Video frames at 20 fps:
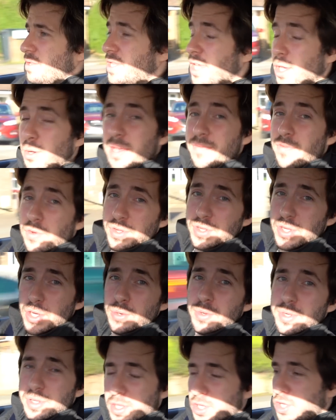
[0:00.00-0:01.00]
So if you're
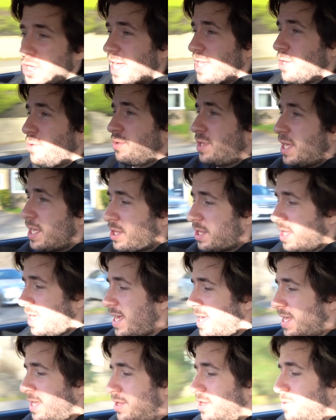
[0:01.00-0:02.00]
new to the channel, this
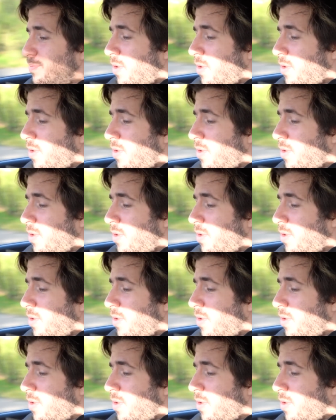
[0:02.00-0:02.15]
is